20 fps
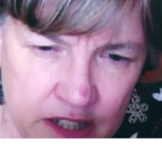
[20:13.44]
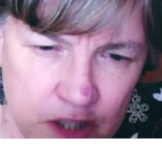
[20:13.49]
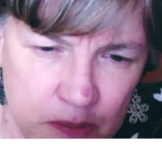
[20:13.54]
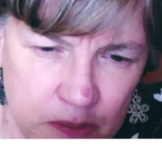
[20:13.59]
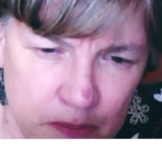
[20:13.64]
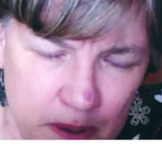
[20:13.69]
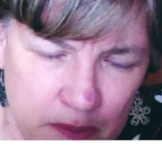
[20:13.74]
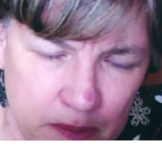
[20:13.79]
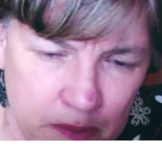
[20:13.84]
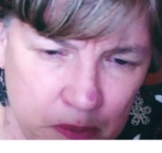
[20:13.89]
to
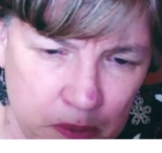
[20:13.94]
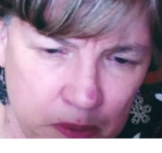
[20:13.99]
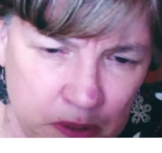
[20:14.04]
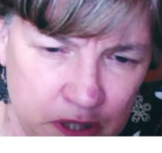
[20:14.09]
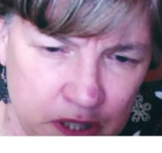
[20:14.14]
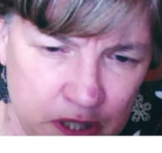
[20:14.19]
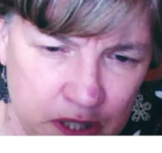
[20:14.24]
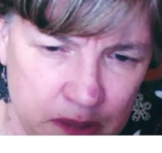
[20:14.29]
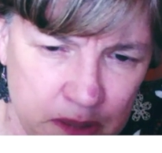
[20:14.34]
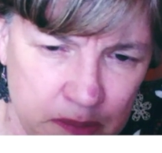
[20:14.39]
people with
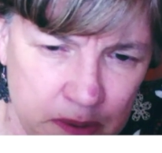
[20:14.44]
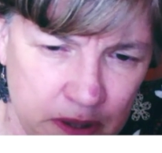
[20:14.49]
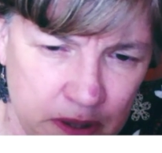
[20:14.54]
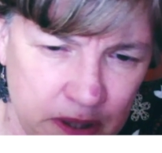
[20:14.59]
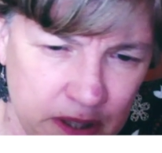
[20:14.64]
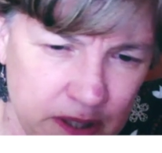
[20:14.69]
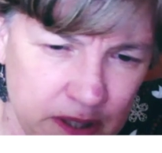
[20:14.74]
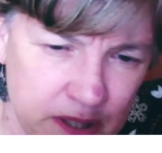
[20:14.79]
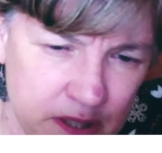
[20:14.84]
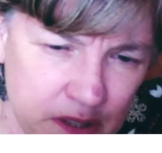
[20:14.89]

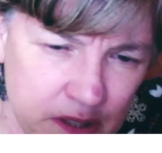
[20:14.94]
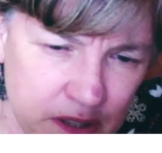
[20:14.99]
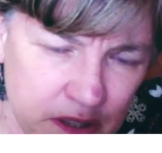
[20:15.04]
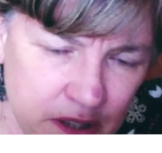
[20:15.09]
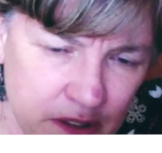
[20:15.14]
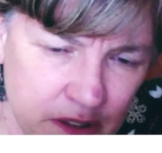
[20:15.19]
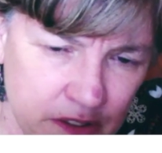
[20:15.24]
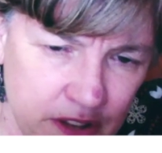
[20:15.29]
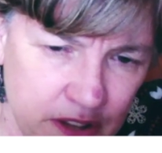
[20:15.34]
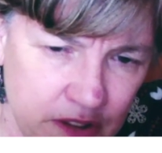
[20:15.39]
disabilities, and
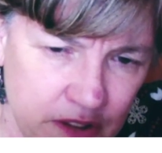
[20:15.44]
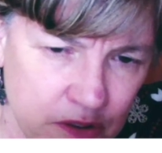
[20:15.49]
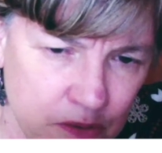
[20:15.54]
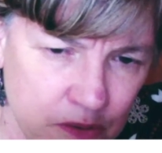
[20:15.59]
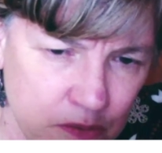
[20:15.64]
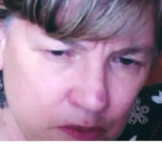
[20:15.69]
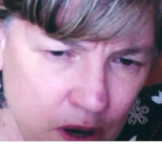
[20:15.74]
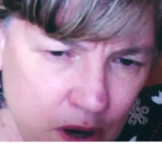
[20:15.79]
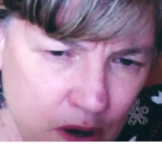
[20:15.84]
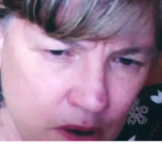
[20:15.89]
I think the
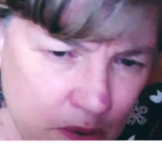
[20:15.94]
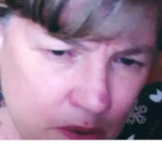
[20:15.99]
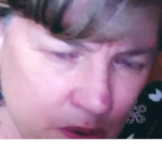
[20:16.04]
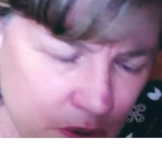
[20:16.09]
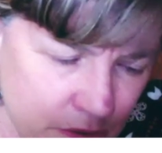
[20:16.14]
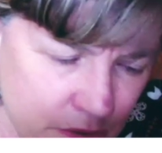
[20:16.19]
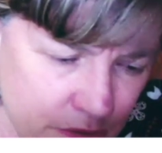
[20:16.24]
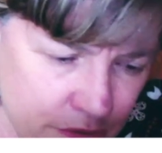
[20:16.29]
role of